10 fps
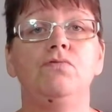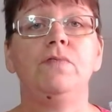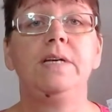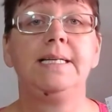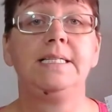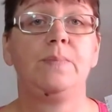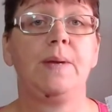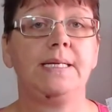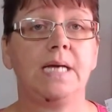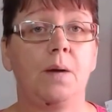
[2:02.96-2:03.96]
really
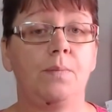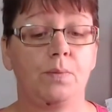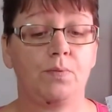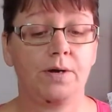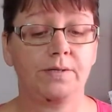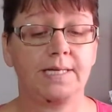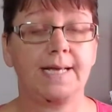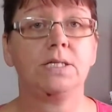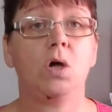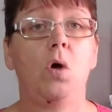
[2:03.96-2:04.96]
speed up the
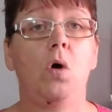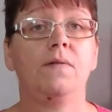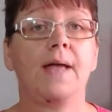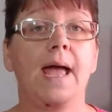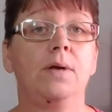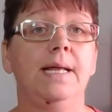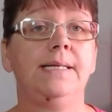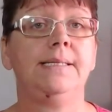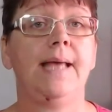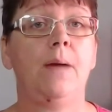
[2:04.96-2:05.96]
process of
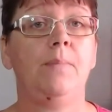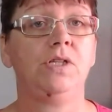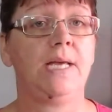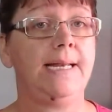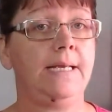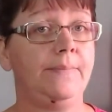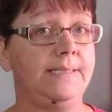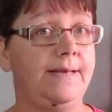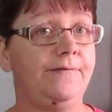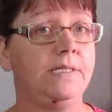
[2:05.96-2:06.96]
calculating how much helium
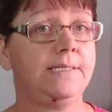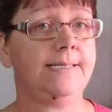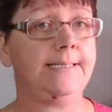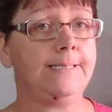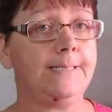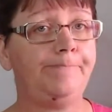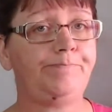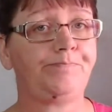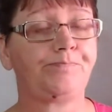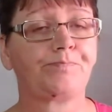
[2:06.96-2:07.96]
is left in the cylinder.
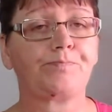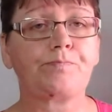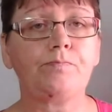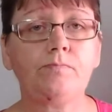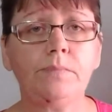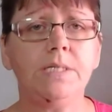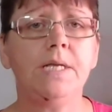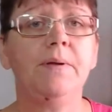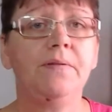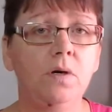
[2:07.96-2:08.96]

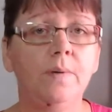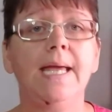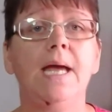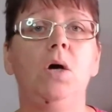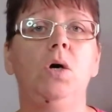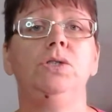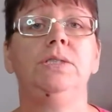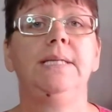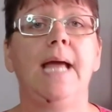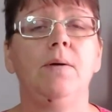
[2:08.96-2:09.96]
But before we get on
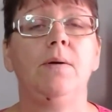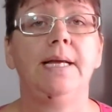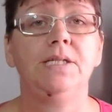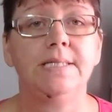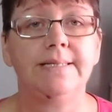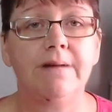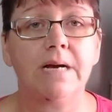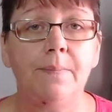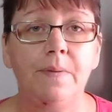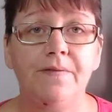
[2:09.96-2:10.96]
to the calculations, there are
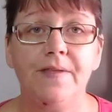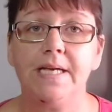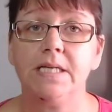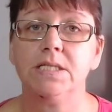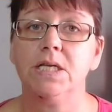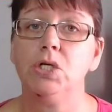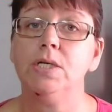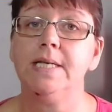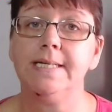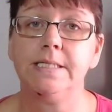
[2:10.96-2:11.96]
a couple of things that you
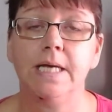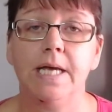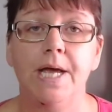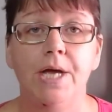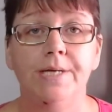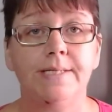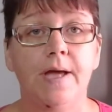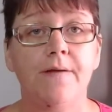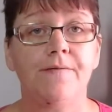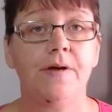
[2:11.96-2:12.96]
need.
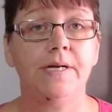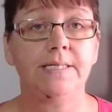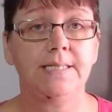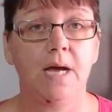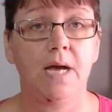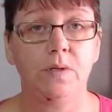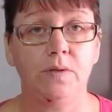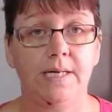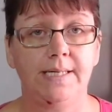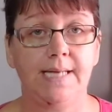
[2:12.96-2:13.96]
So first up, you
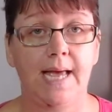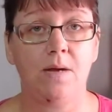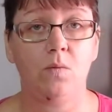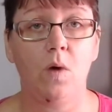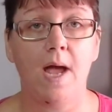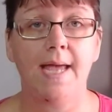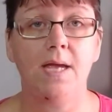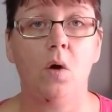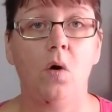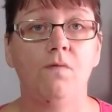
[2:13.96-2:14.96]
need a
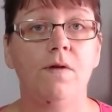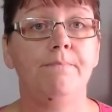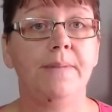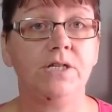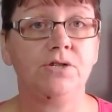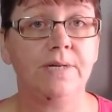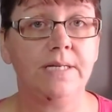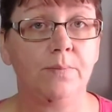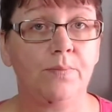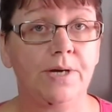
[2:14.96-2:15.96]
way of measuring
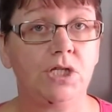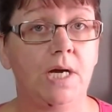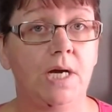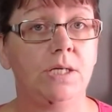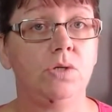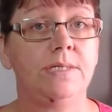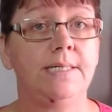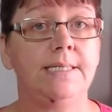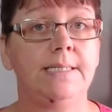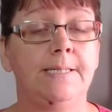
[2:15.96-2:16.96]
the pressure in your
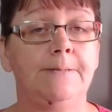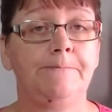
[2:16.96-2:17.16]
cylinder.